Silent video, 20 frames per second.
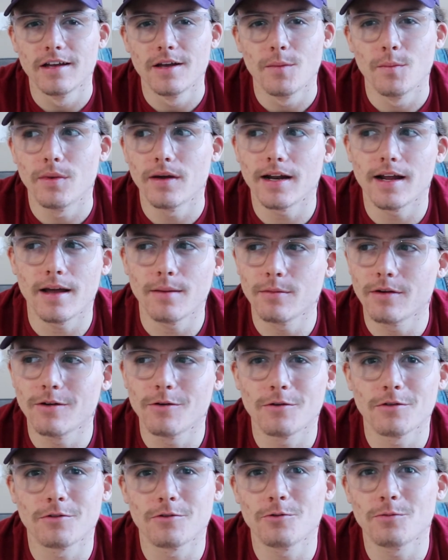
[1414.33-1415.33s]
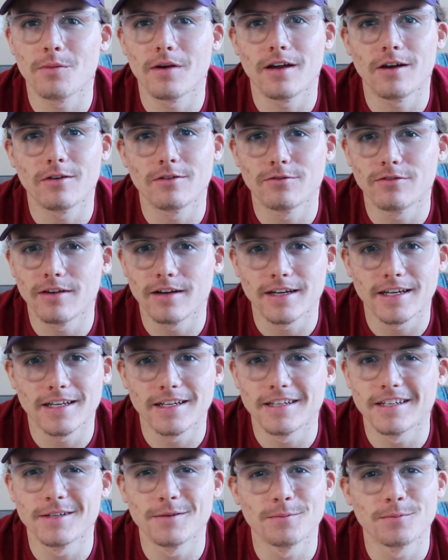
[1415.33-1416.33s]
But I'm going through my own
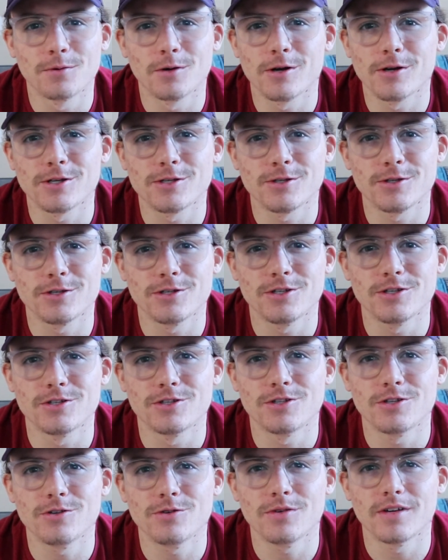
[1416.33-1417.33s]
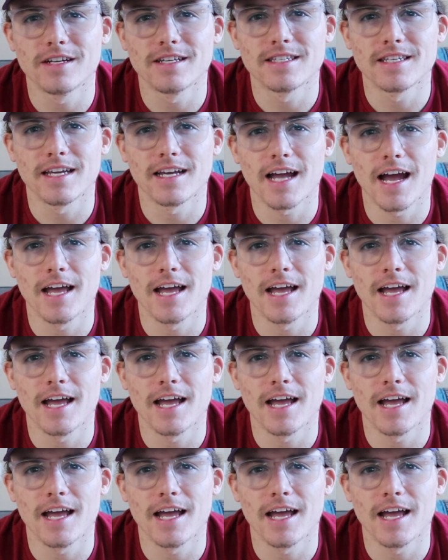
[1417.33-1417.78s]
fucking personal issues too, and it's like,